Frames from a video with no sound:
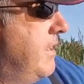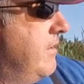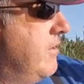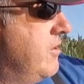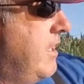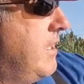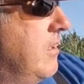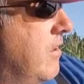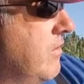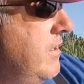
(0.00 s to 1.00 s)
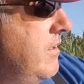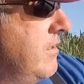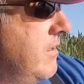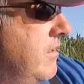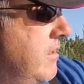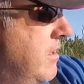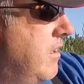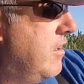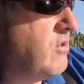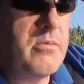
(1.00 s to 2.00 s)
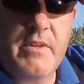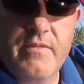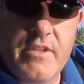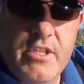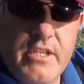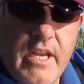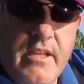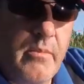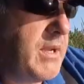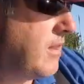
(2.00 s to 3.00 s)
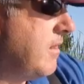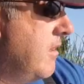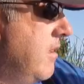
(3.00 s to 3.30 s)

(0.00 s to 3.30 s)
The second line, I'm going to be fishing down the middle.